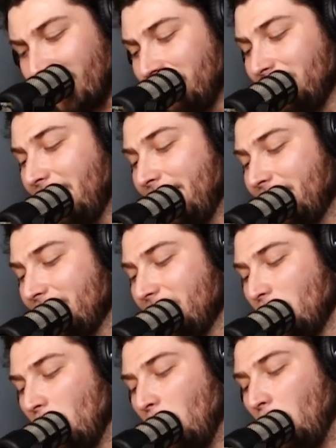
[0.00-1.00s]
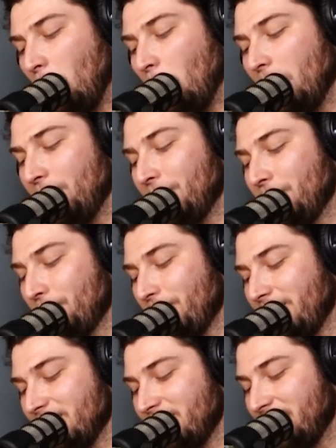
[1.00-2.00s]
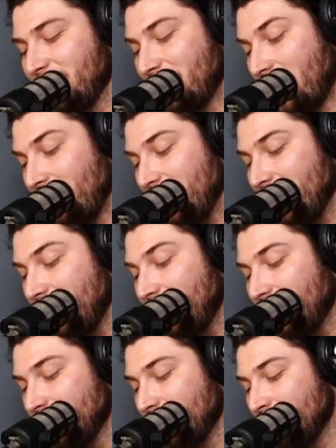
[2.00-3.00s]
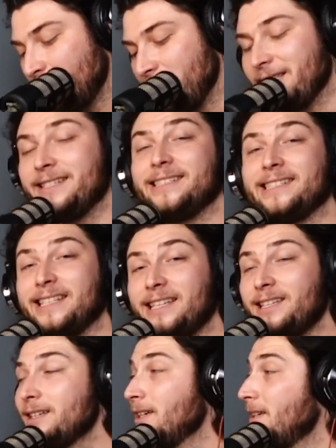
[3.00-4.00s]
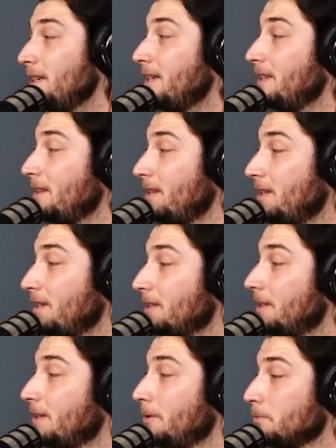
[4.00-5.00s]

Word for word: like 170 BC in the uh,